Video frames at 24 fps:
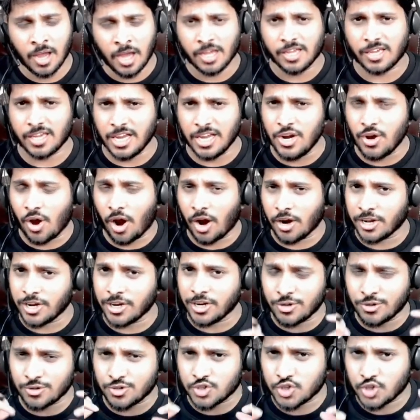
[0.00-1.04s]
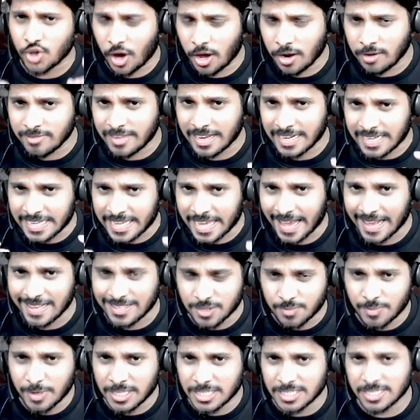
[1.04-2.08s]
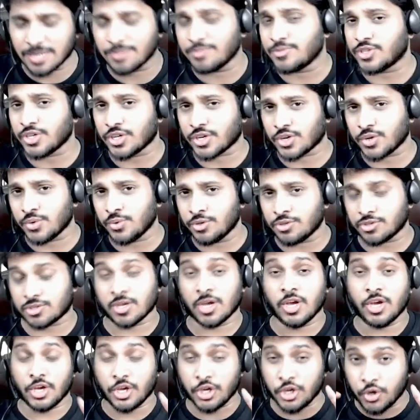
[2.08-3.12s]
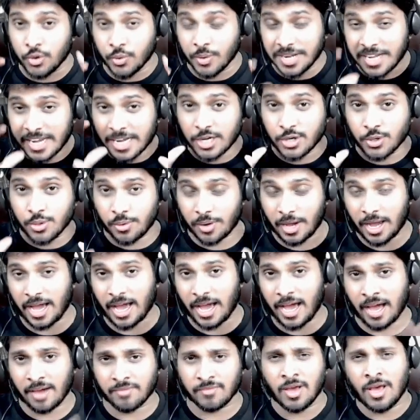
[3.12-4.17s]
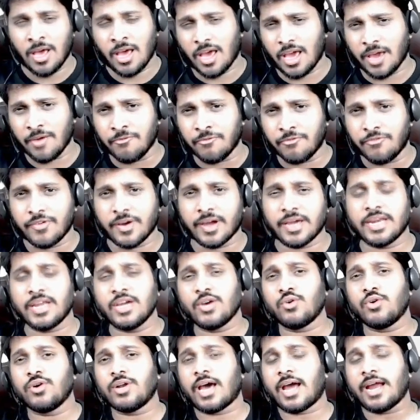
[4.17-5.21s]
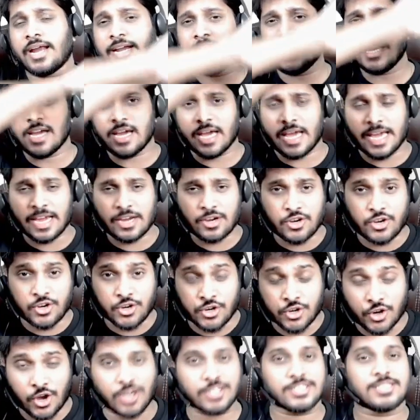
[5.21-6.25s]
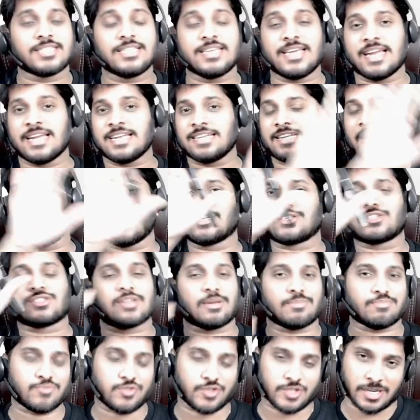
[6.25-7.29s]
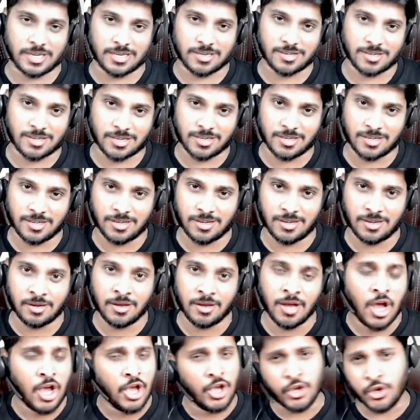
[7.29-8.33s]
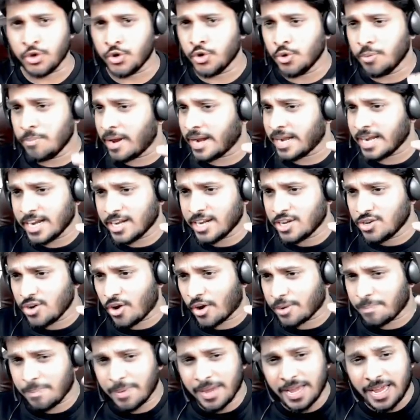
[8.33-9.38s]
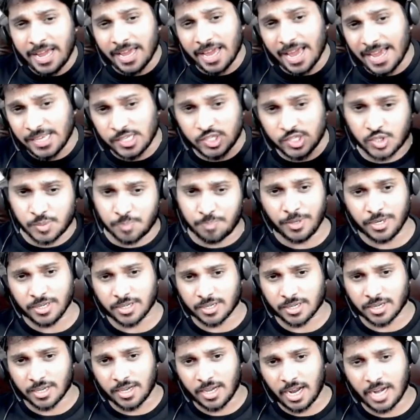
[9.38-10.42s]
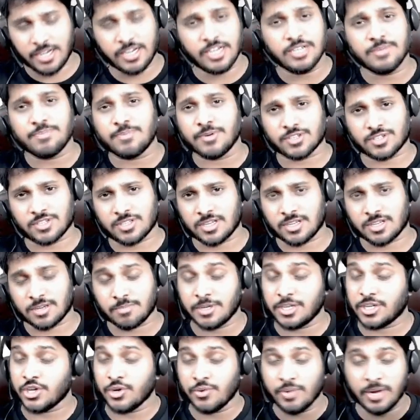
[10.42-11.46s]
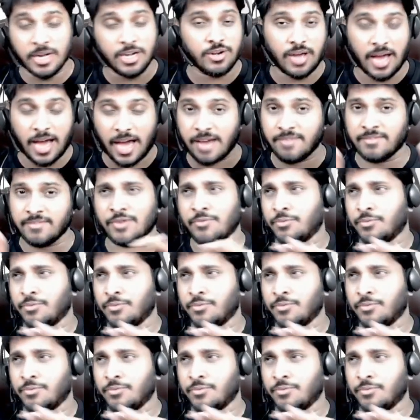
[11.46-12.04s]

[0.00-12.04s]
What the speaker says: In order to solve that case-based MCQs, you need to have a very good idea across the entire subject. You may need not be expert 100%, but you need to have a